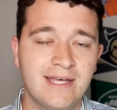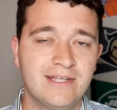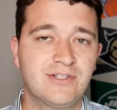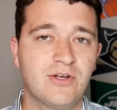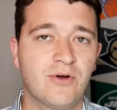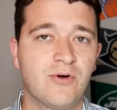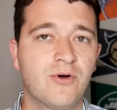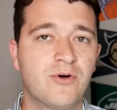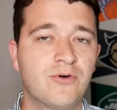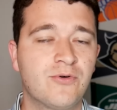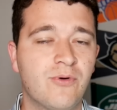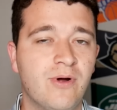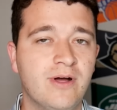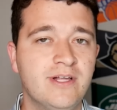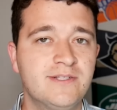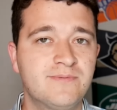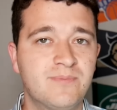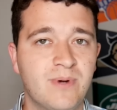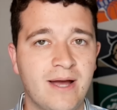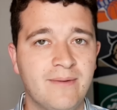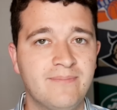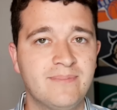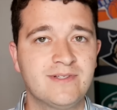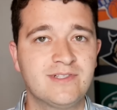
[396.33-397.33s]
his earned
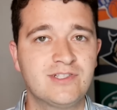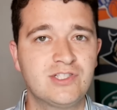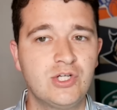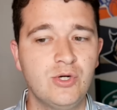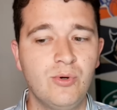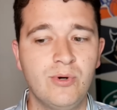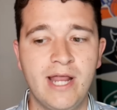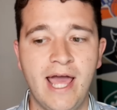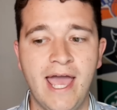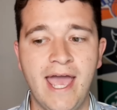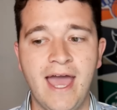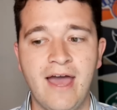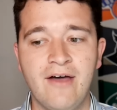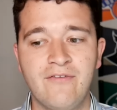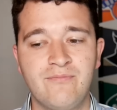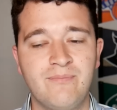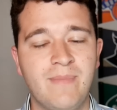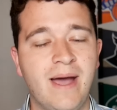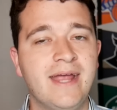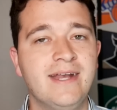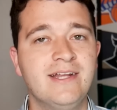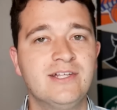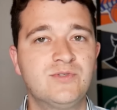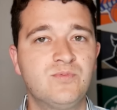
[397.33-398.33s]
runs prop is 2.5
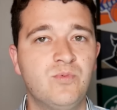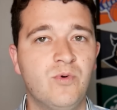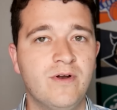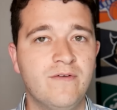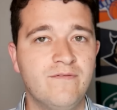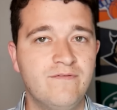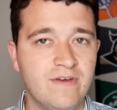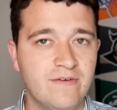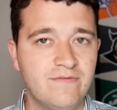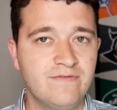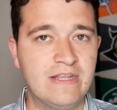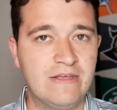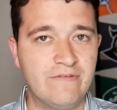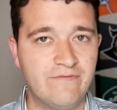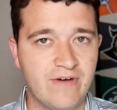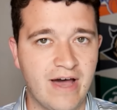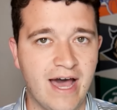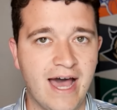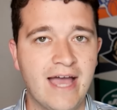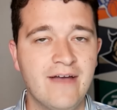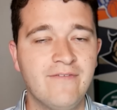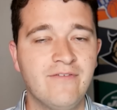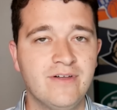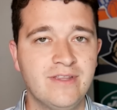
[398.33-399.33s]
minus
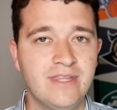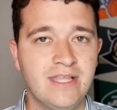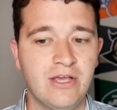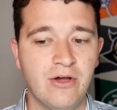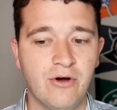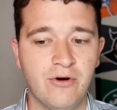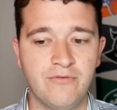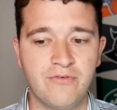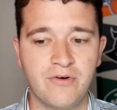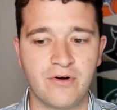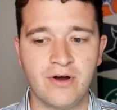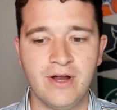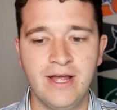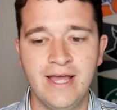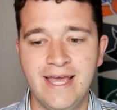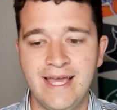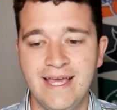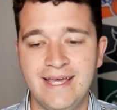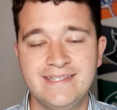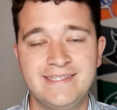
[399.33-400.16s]
155 on the over.